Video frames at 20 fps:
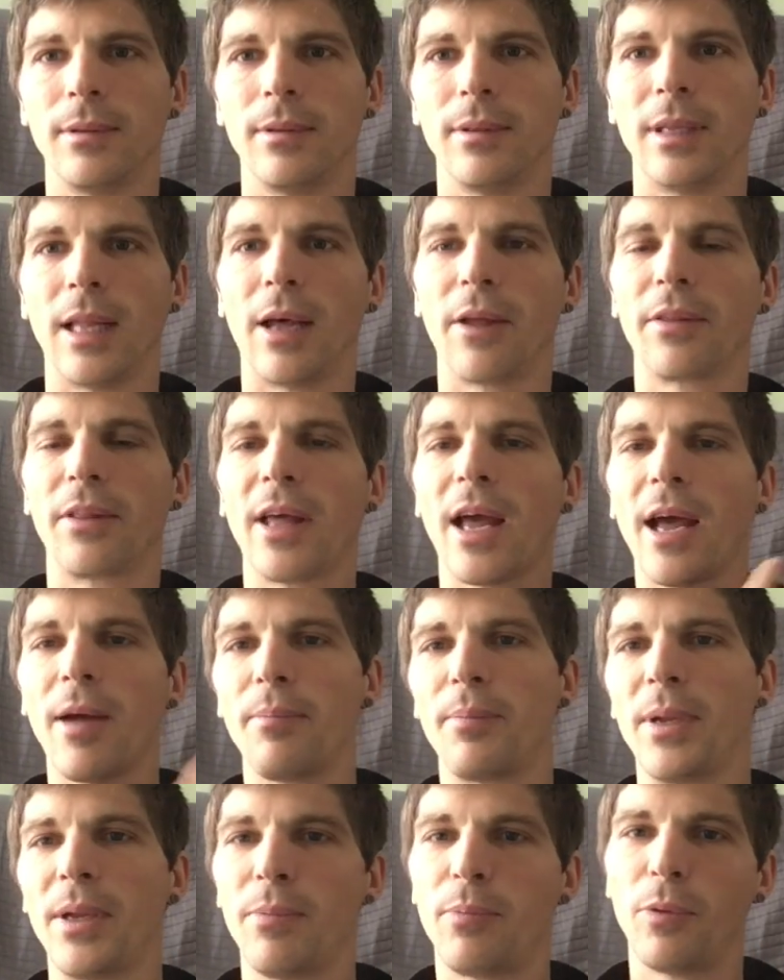Now, there are
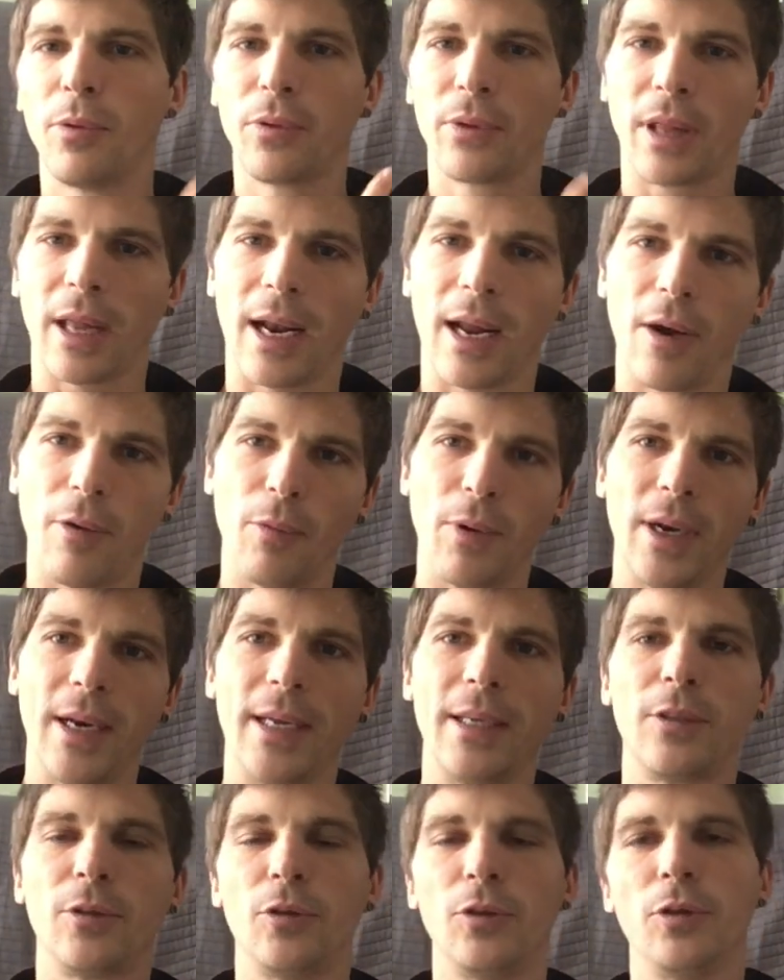people that are
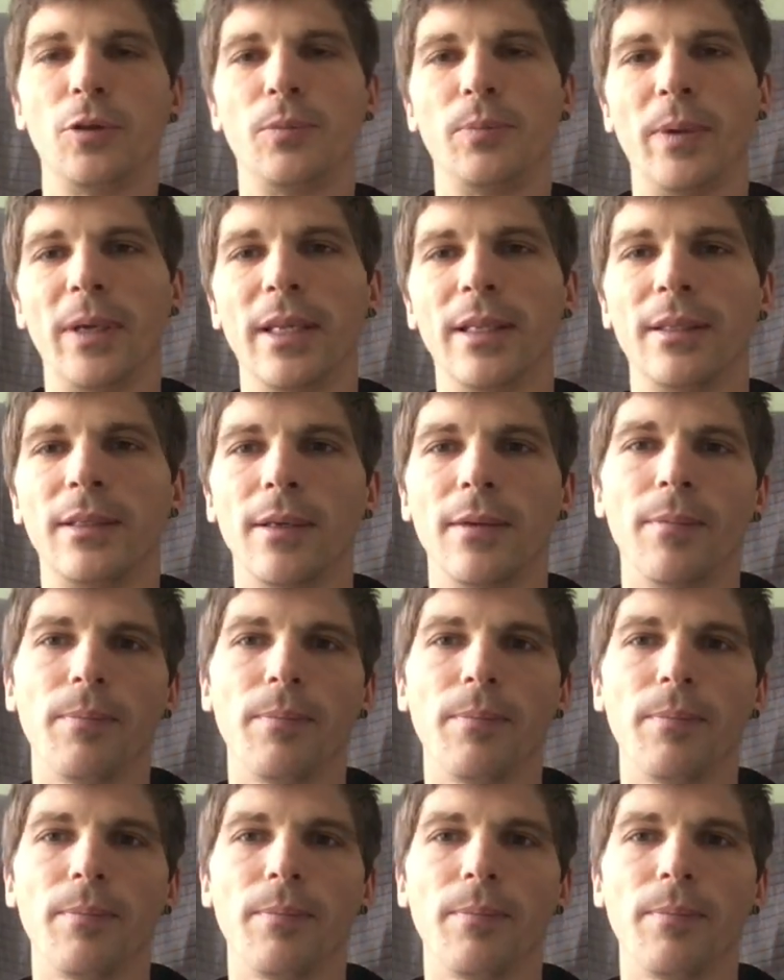willing to spend